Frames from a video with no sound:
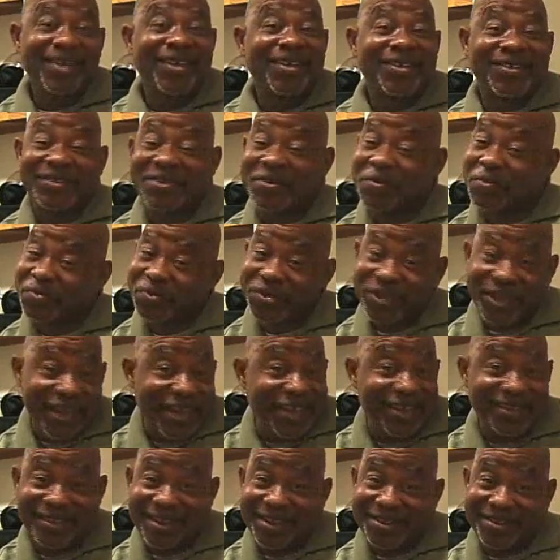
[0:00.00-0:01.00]
So
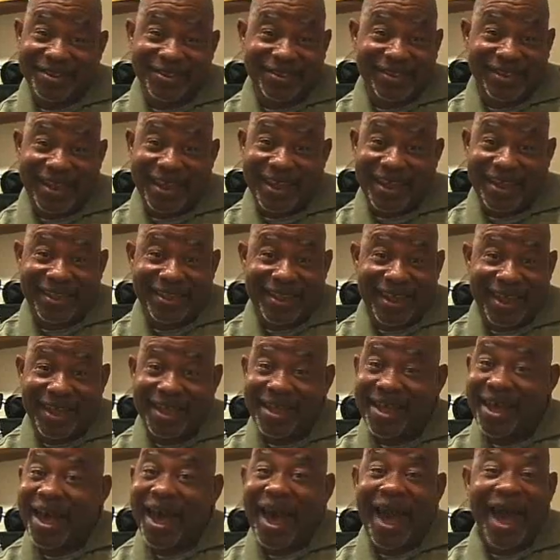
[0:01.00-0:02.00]
please understand
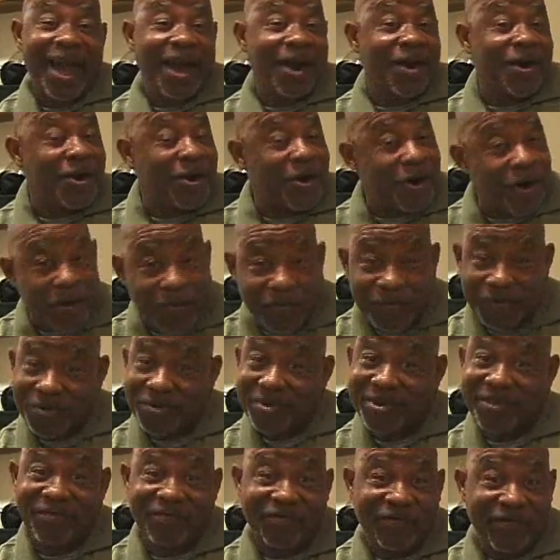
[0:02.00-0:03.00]
that. I hope you
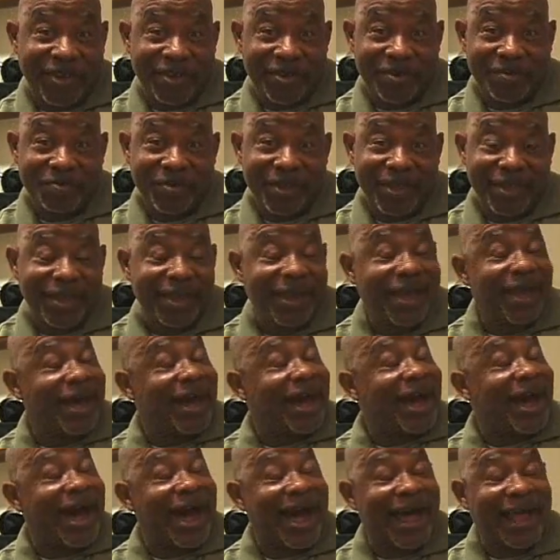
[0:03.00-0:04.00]
can feel me.
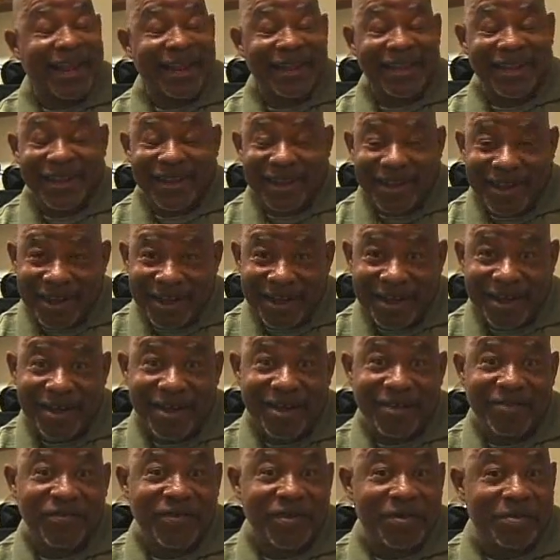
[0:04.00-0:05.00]
I
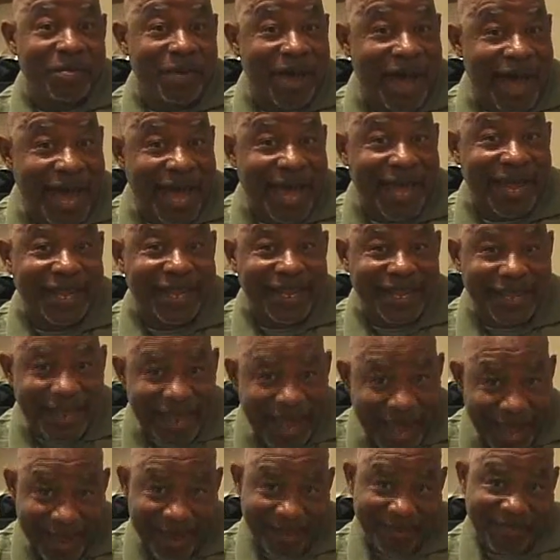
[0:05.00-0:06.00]
love my
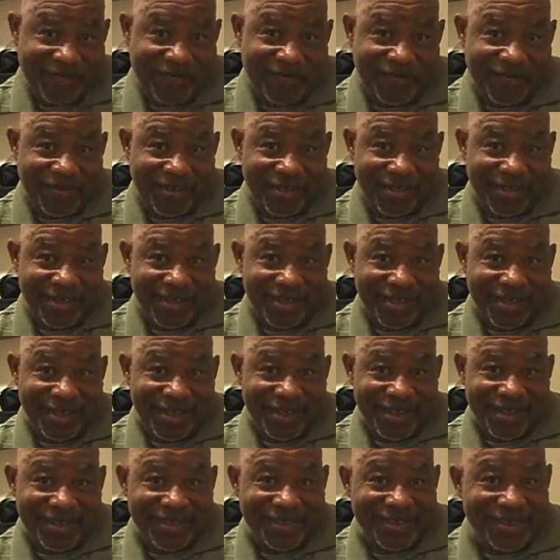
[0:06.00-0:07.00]
life.
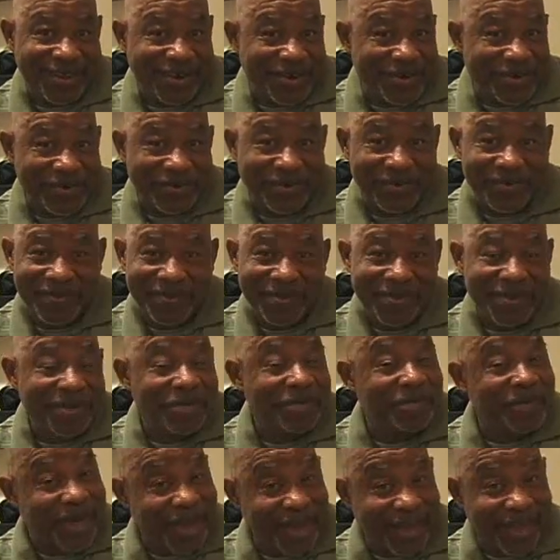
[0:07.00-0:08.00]
So,
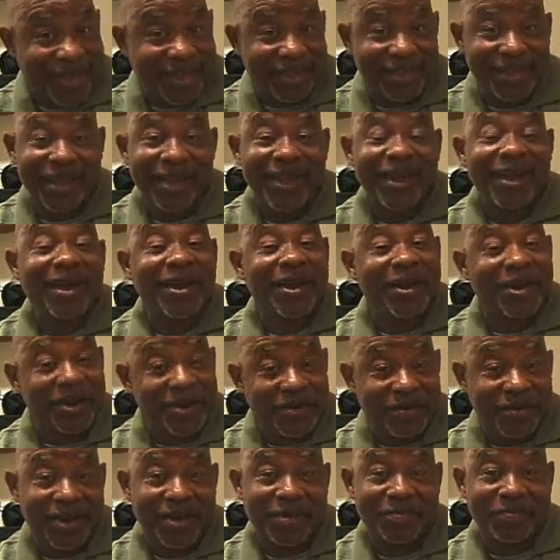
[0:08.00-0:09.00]
man,
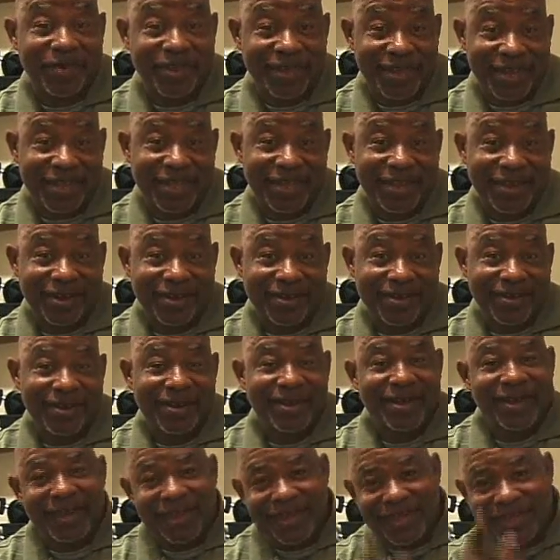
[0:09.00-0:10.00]
hurry up and get here.
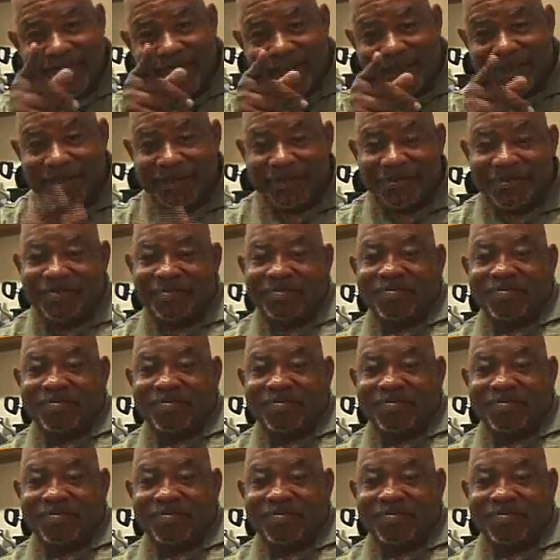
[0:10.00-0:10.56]
Thank you.